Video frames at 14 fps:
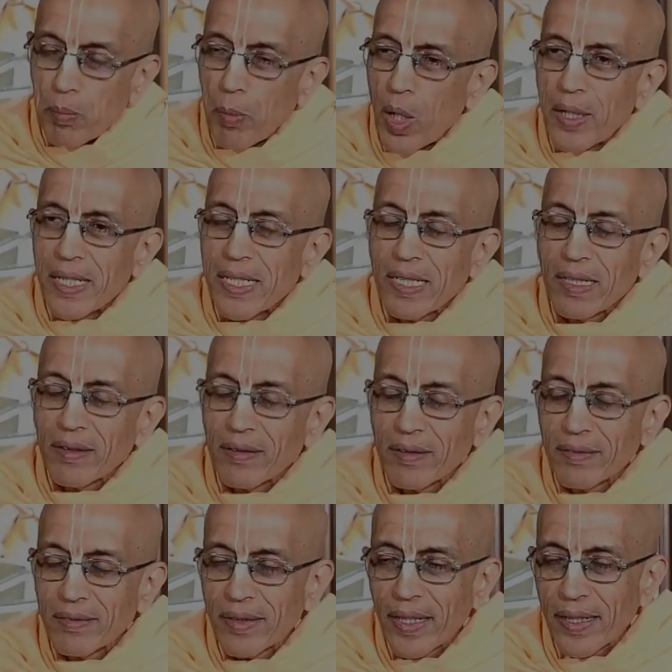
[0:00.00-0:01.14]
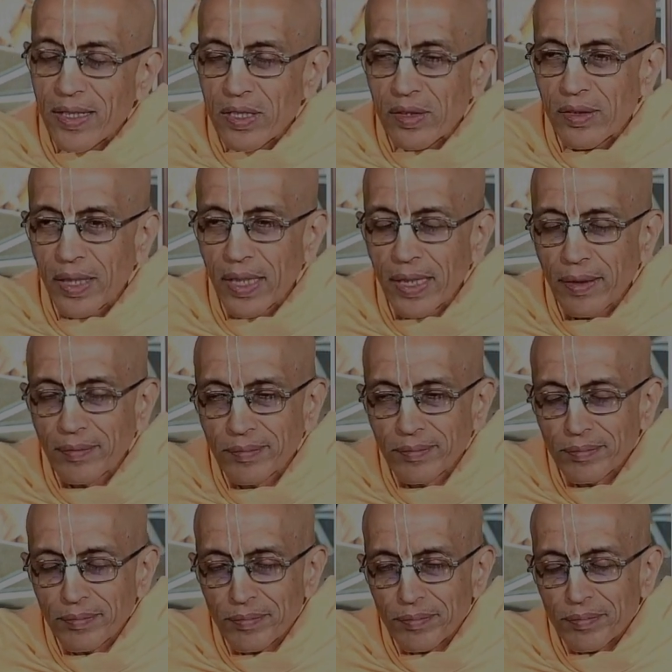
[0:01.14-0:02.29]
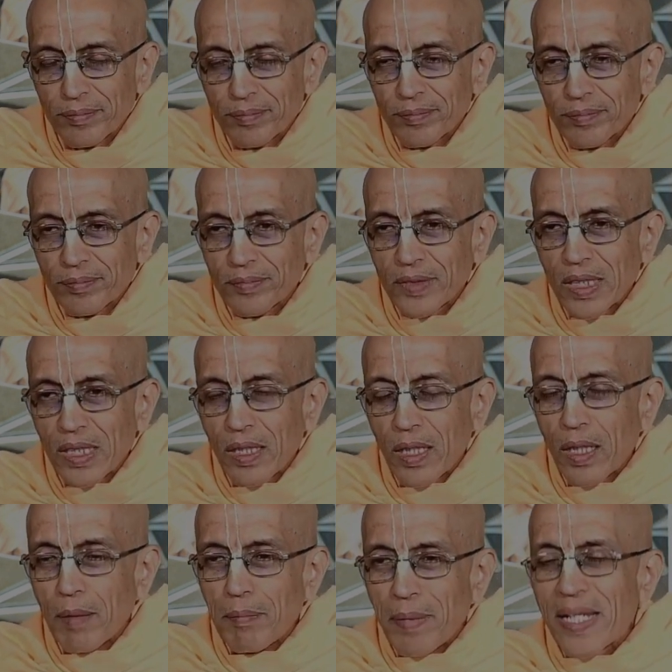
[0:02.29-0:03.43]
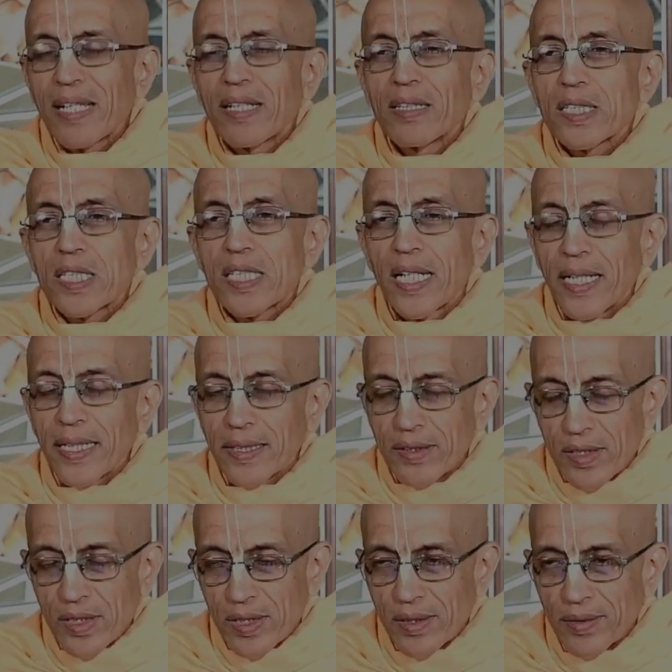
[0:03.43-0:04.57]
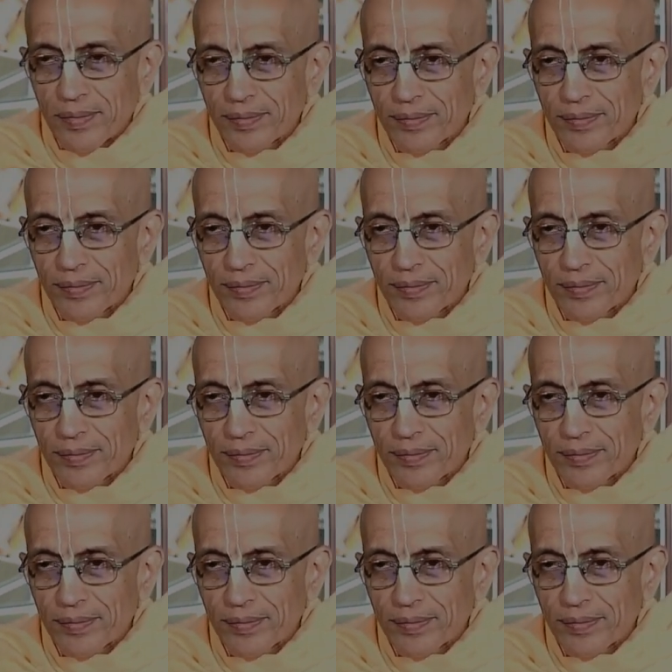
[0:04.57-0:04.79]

body, there is the uh, medical science.